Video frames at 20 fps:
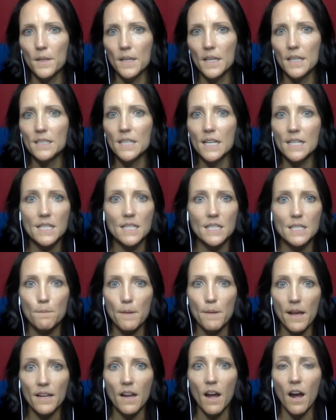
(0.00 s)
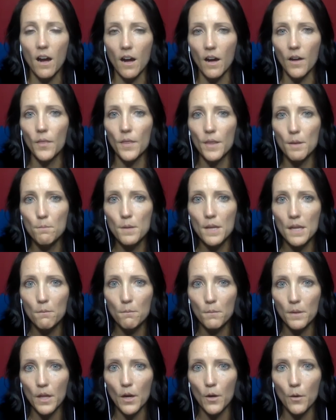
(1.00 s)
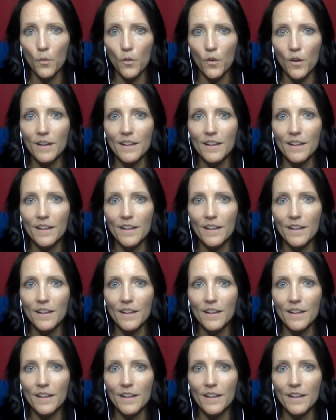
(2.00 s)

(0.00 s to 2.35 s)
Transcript: It doesn't depend on the beam, though.